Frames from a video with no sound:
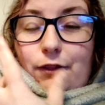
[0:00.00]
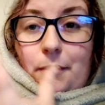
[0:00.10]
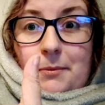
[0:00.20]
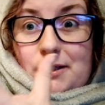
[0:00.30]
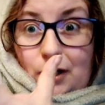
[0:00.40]
for
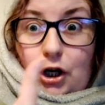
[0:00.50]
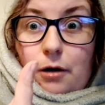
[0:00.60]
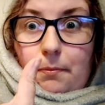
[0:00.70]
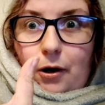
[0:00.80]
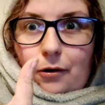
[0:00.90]
them as a
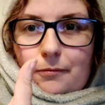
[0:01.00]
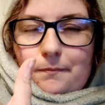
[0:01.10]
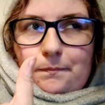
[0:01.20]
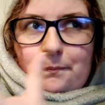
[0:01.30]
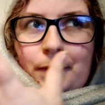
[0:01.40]
couple,
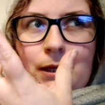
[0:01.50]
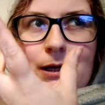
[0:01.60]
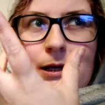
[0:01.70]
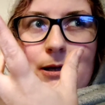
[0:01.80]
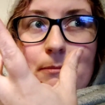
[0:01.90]

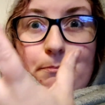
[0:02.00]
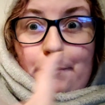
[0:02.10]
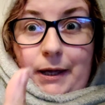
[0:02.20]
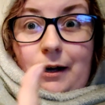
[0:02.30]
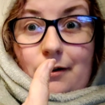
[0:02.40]

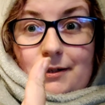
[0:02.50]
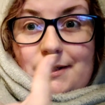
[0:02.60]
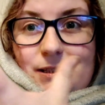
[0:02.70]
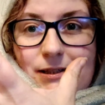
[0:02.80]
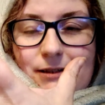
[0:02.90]

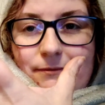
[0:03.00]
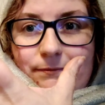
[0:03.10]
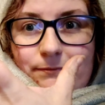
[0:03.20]
because